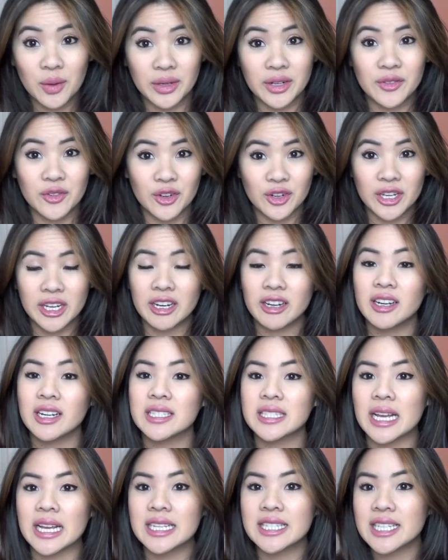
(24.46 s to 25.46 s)
Oh, and if you're
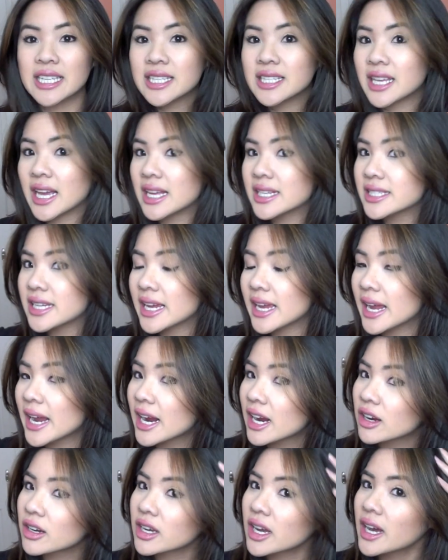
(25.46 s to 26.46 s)
curious, I did get a
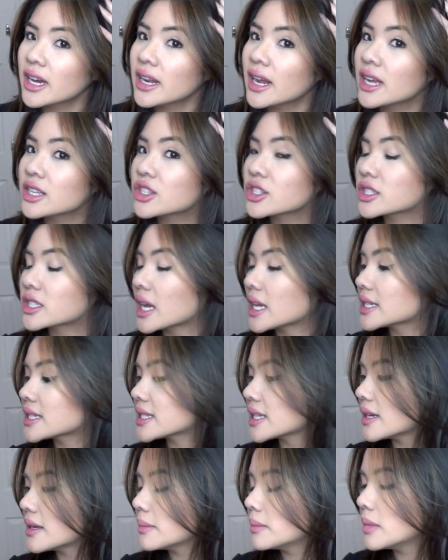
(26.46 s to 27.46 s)
haircut. I just got
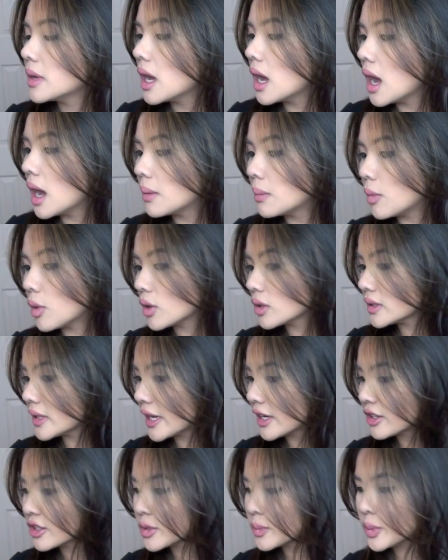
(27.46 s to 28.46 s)
some more
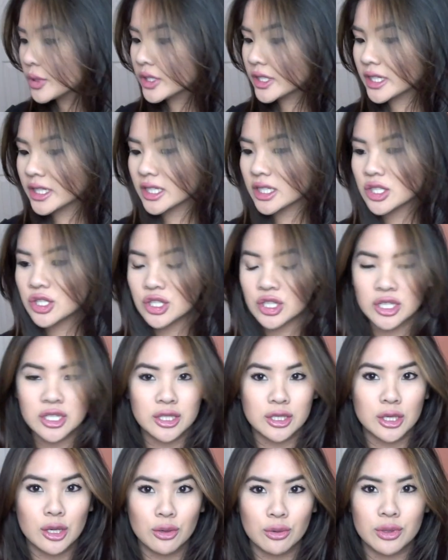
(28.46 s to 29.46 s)
layers put in
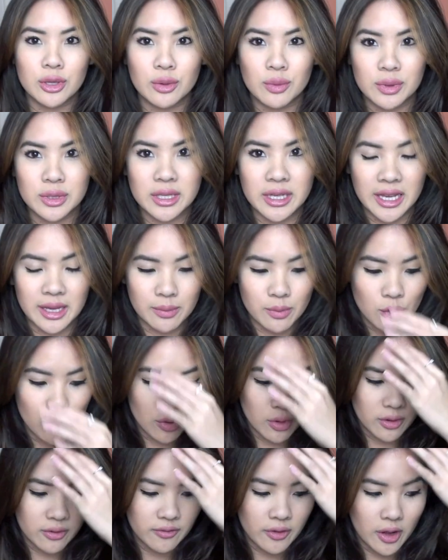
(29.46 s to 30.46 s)
just so there was like
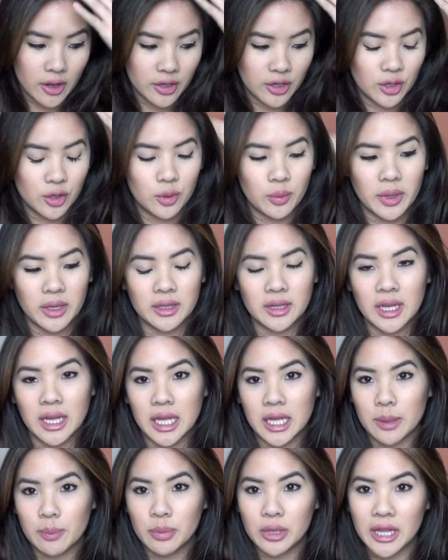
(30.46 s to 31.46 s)
more volume and
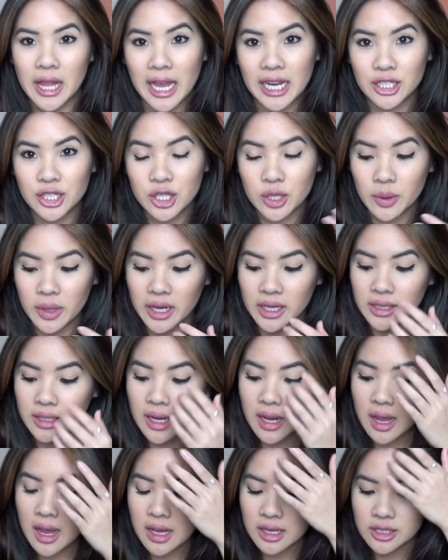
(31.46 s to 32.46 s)
like play to
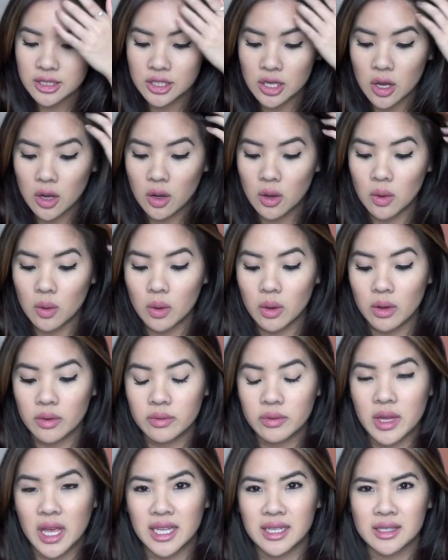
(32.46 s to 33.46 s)
it. So
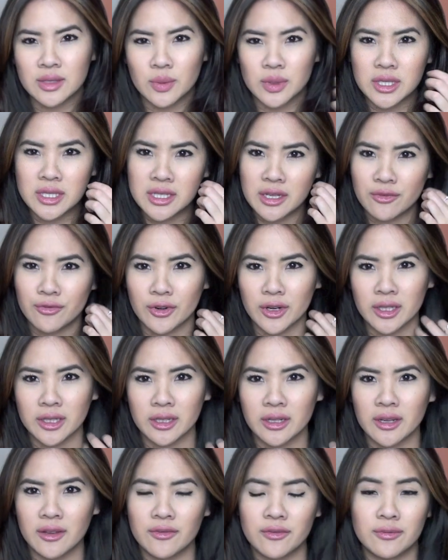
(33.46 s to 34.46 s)
that's what's
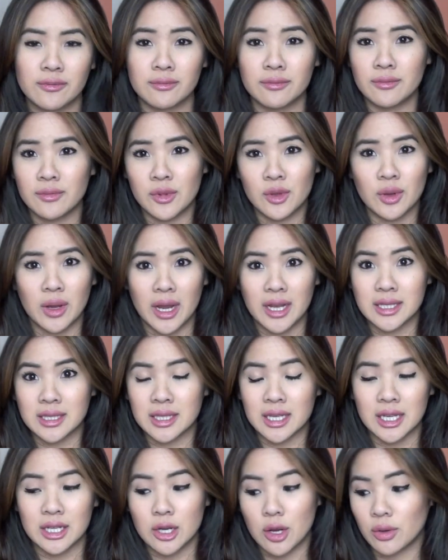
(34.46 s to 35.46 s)
different, if you
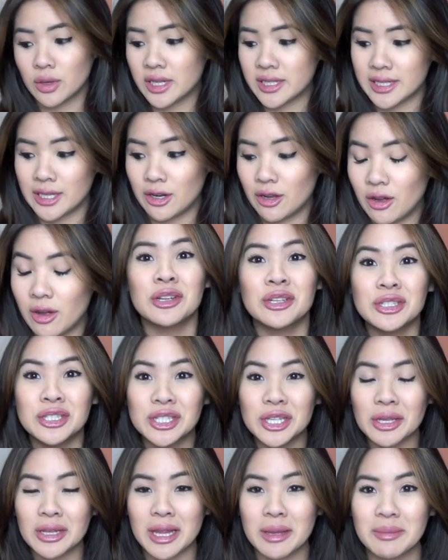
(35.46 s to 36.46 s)
guys can notice at all.
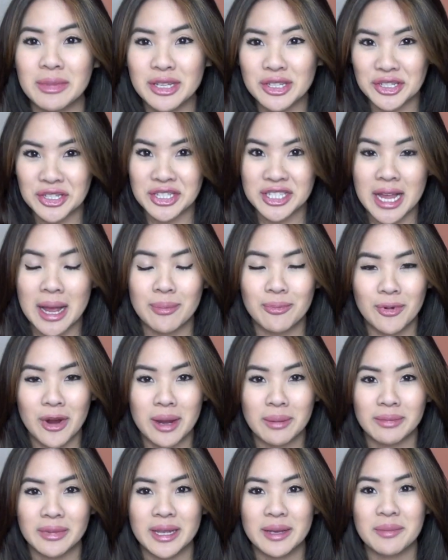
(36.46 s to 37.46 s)
So let me just stop
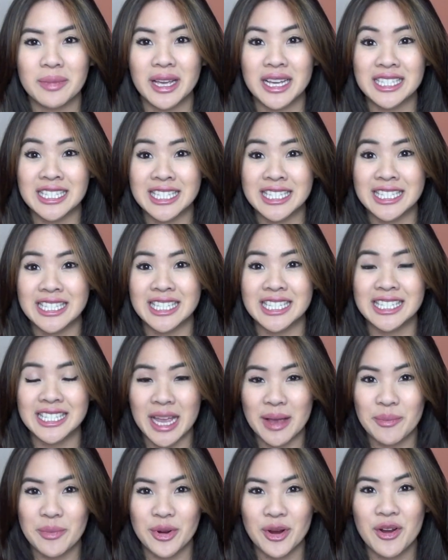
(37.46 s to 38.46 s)
rambling because it's
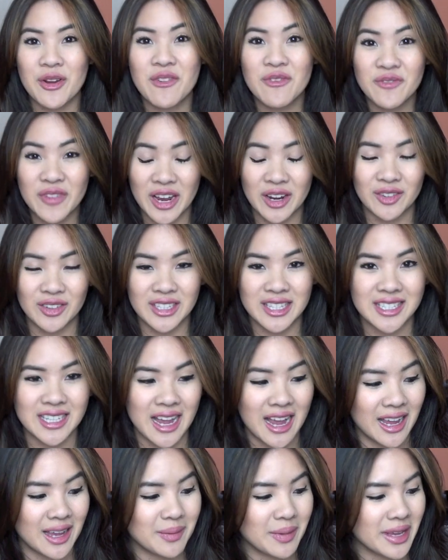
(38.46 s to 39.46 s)
December favorites
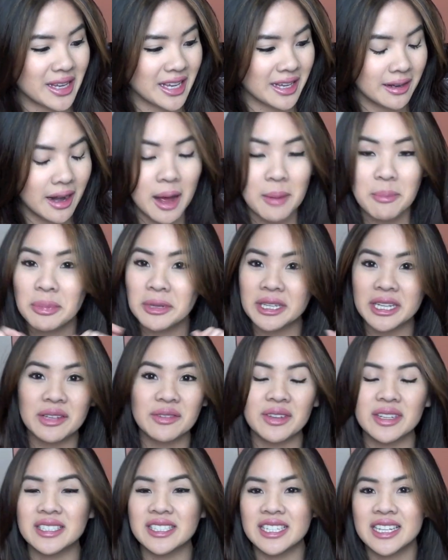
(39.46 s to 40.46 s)
time. I cannot
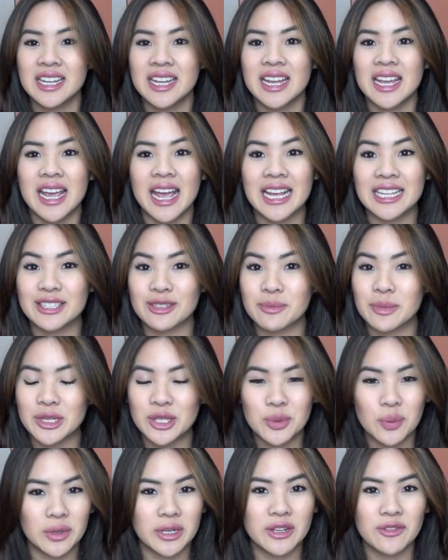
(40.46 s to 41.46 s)
believe it. It's going to be
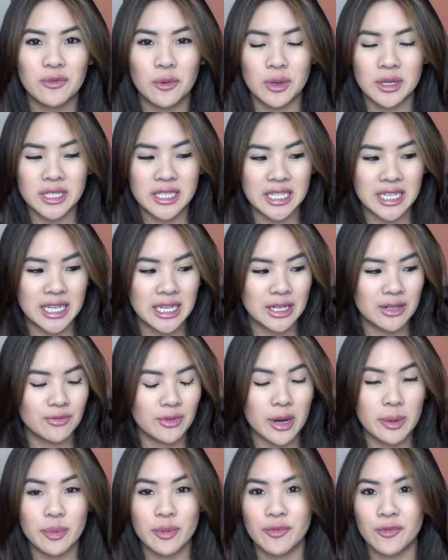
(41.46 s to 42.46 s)
2014
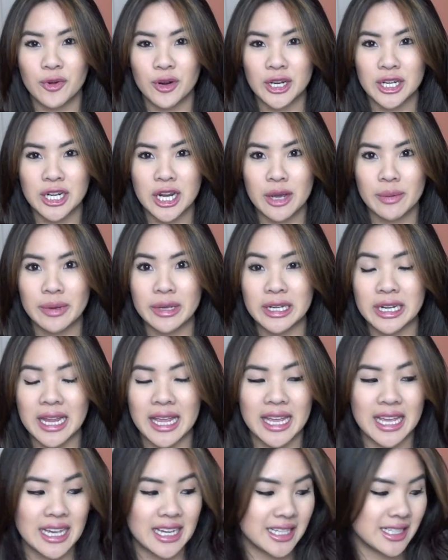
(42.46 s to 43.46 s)
right before you know it.
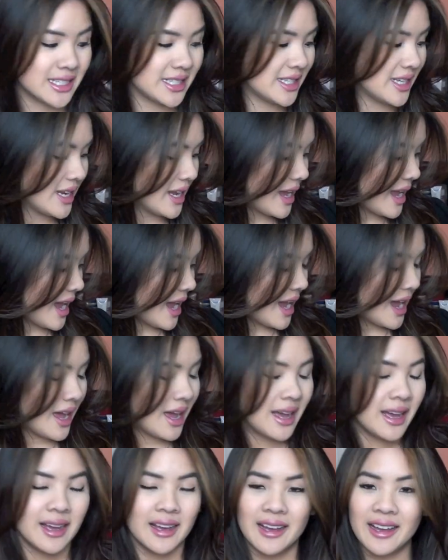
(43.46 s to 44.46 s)
And
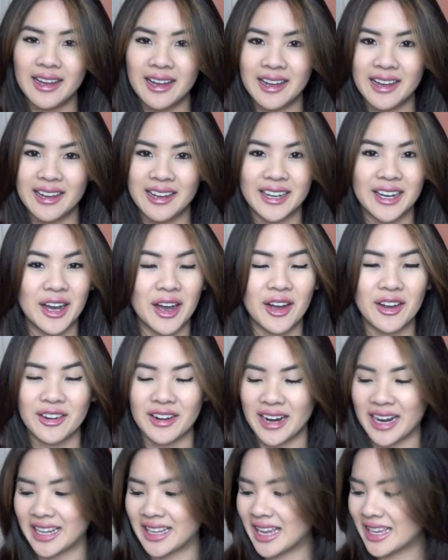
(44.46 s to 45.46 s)

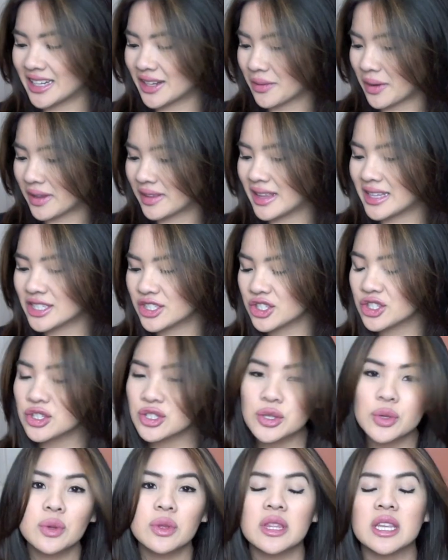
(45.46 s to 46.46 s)
alright, anyway, let's
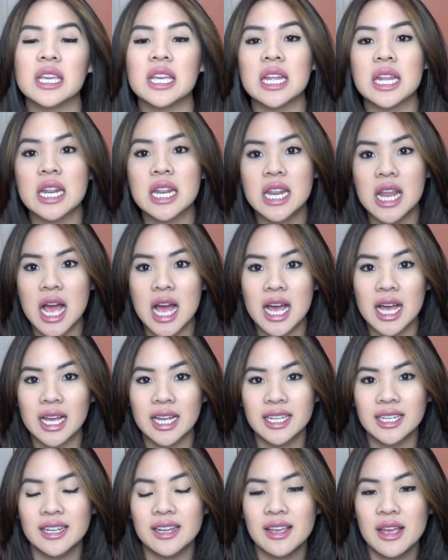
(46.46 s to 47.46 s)
just do the
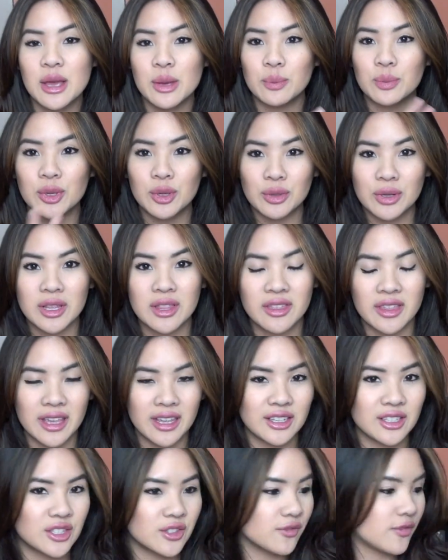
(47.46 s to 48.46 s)
non-beauty
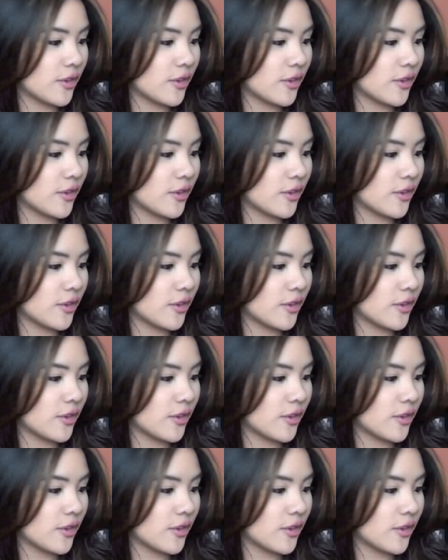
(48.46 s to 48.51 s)
things